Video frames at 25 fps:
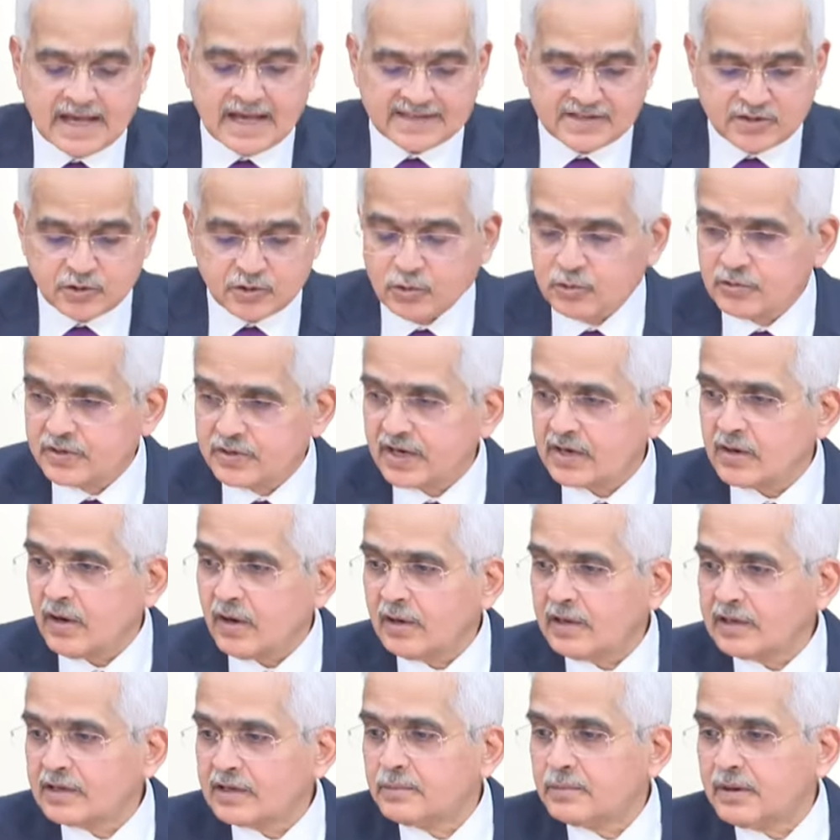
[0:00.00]
As you would
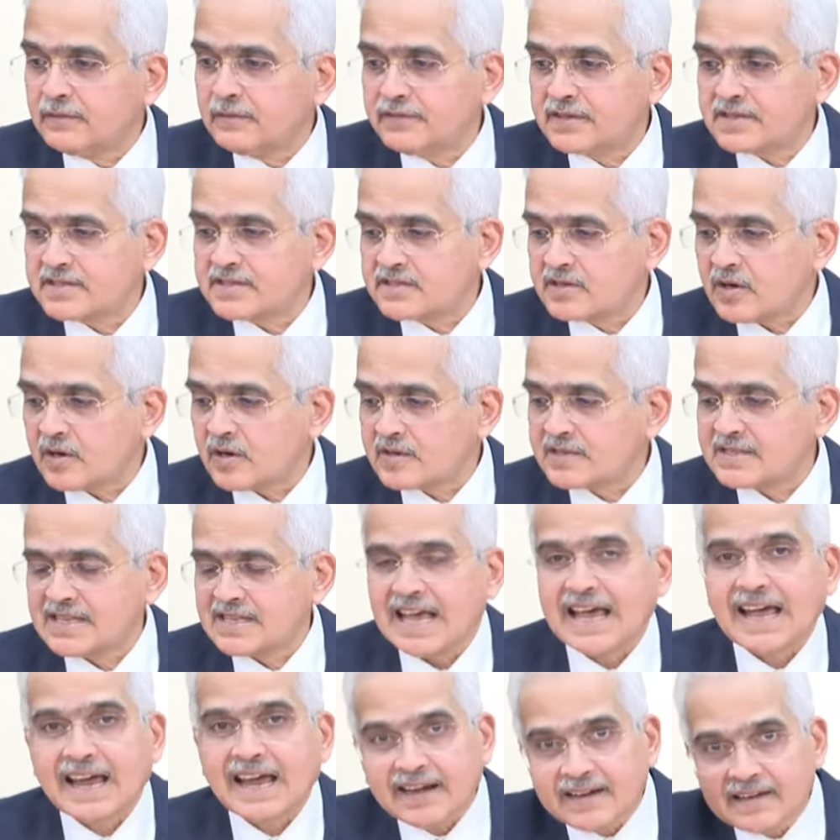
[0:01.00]
recall, the buffer
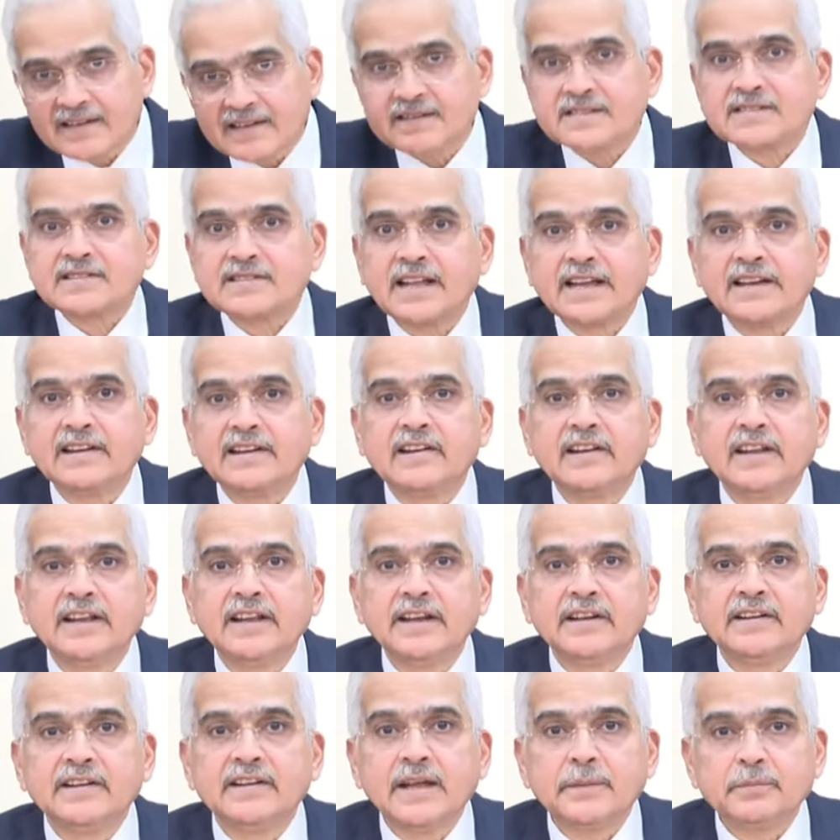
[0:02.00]
stocks had
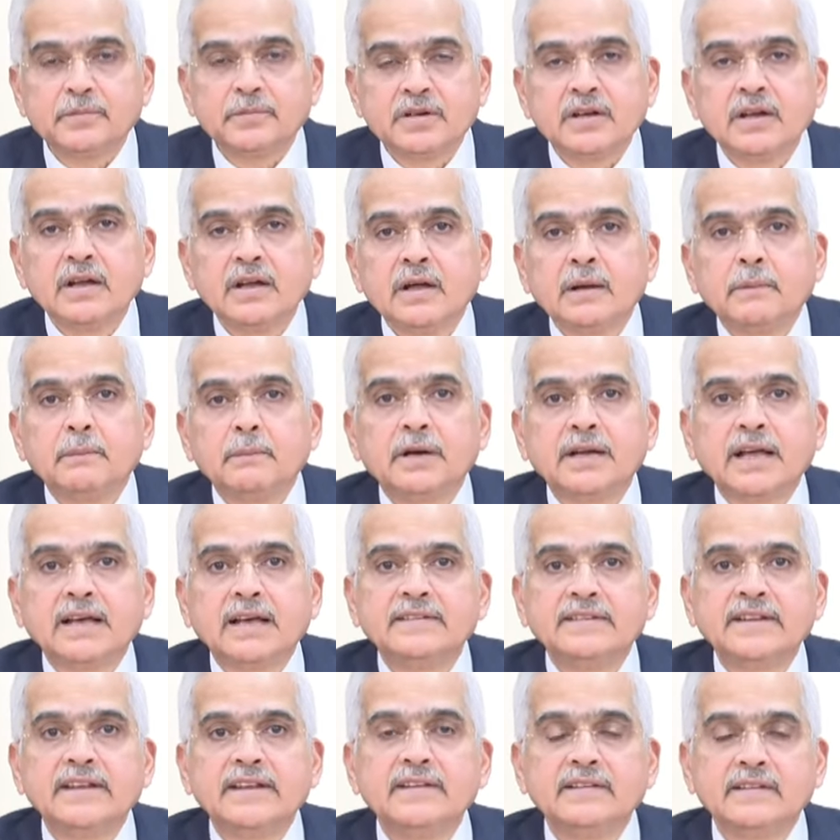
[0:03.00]
slightly dipped, but
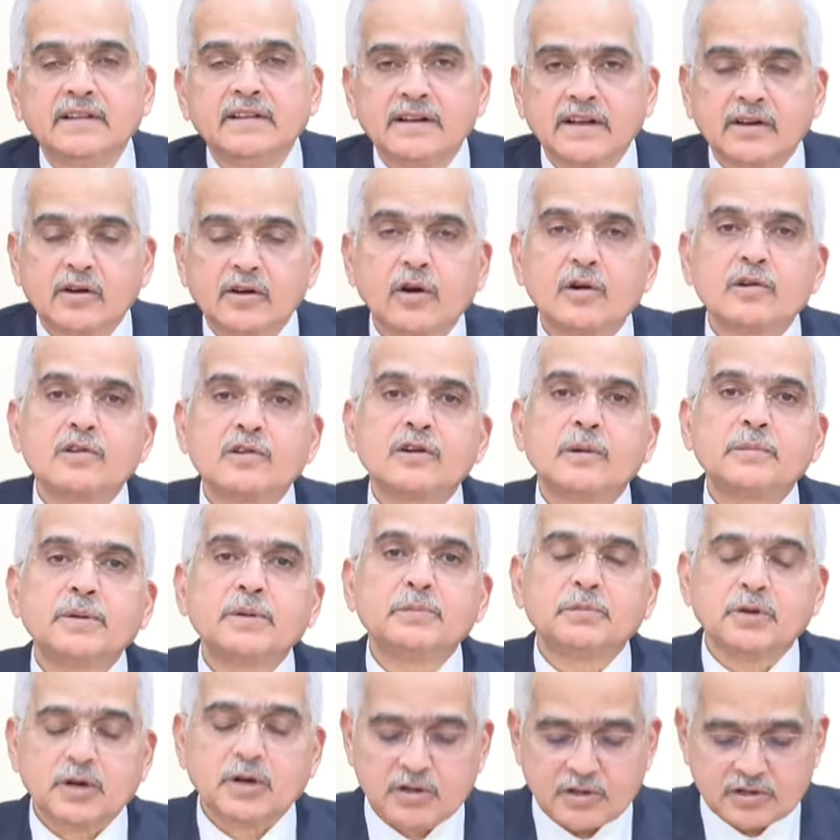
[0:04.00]
I think the record
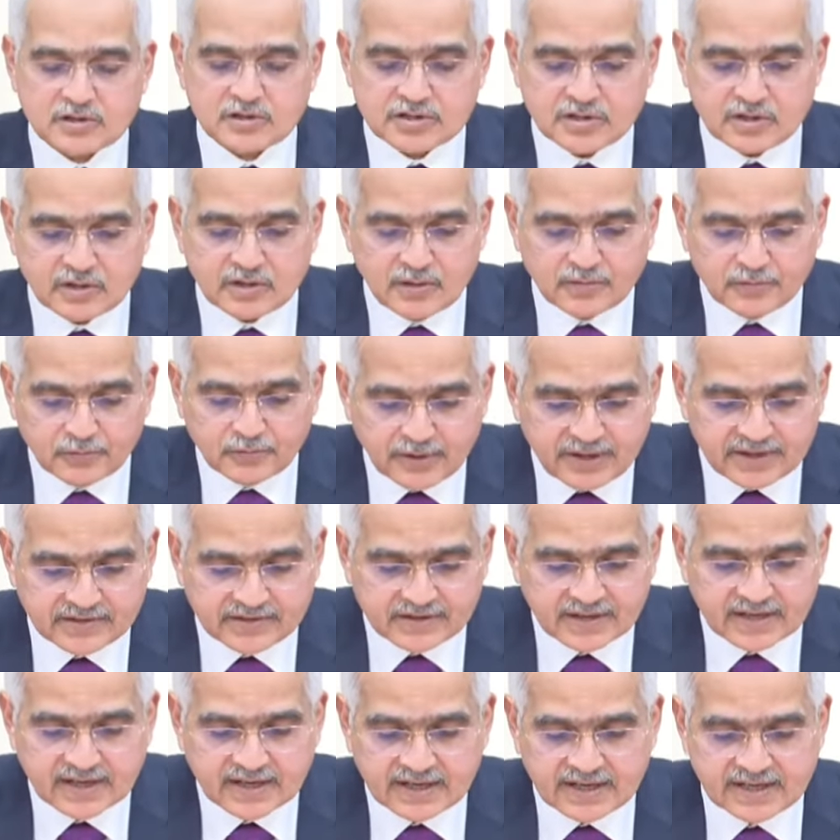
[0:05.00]
Rabi production of
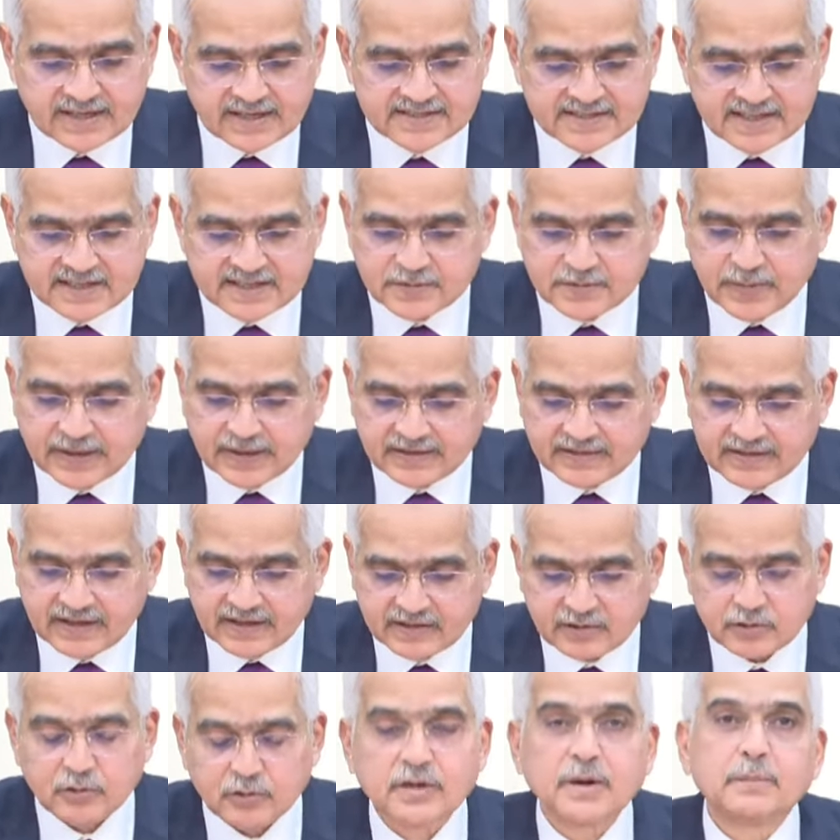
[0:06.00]
wheat is
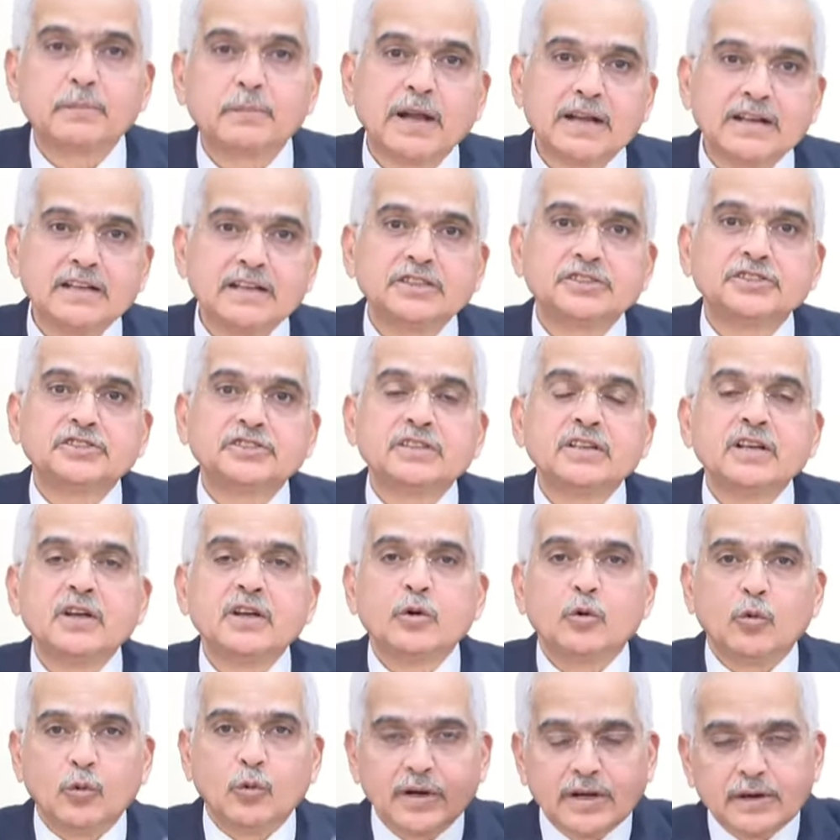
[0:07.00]
expected to replenish
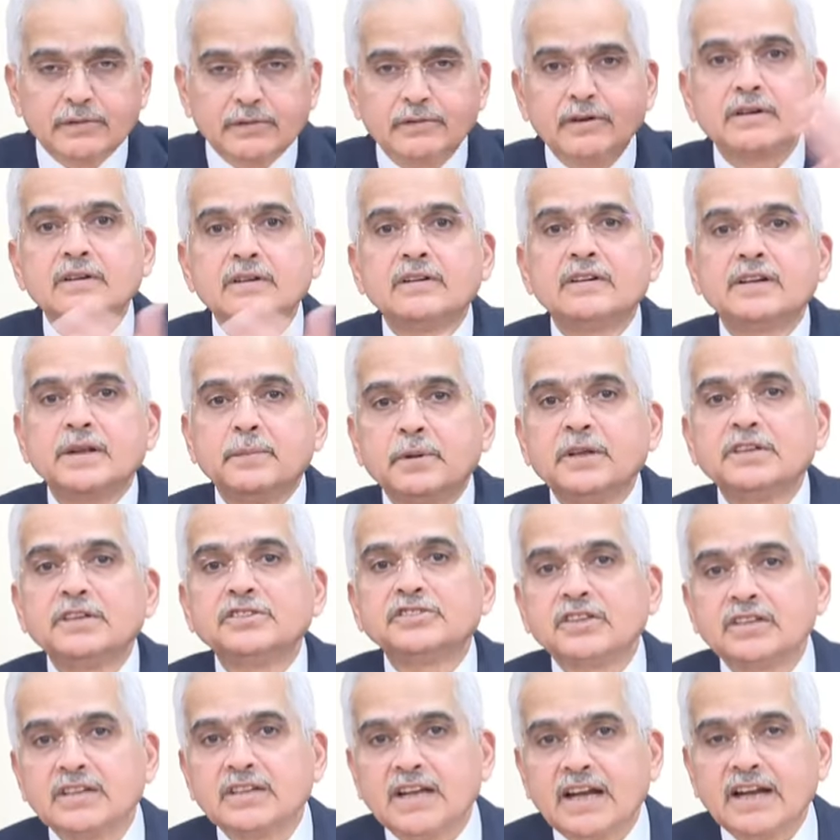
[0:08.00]
whatever
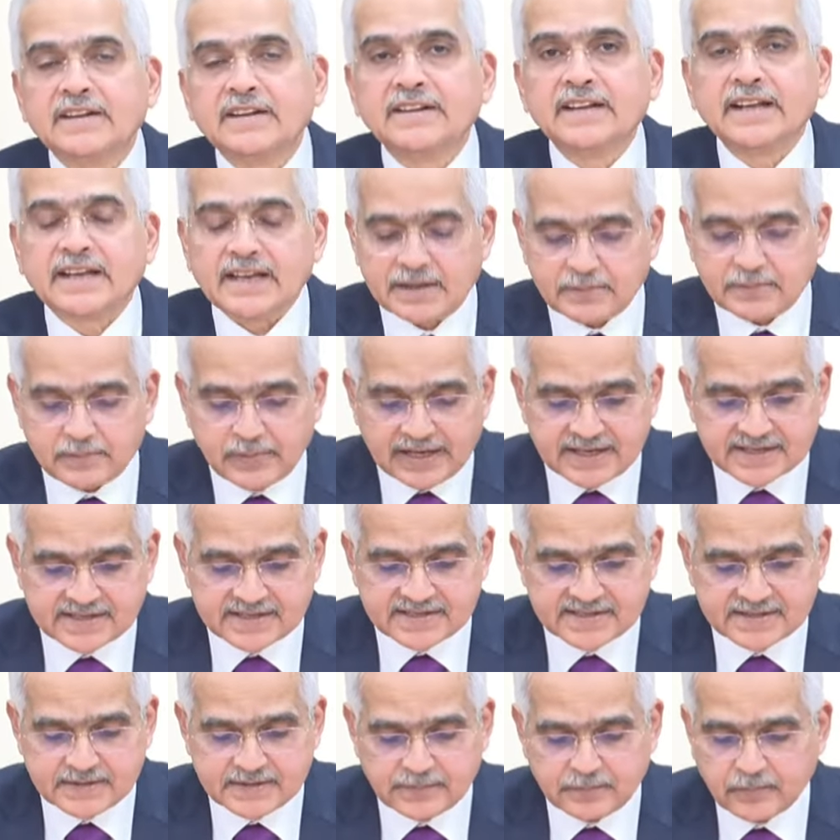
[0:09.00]
depletion had taken
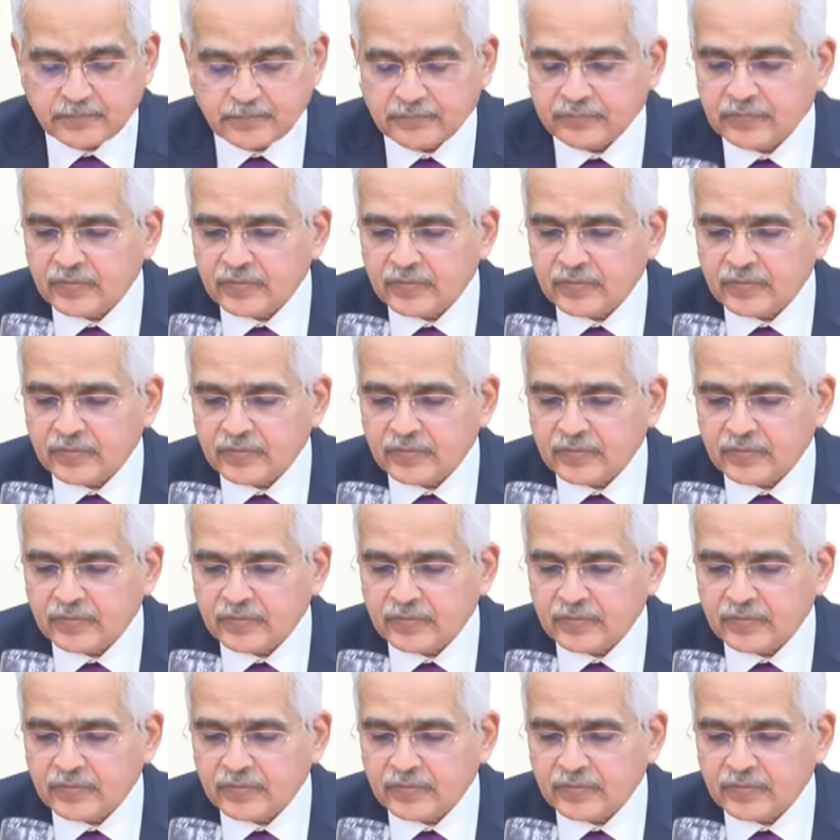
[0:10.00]
place.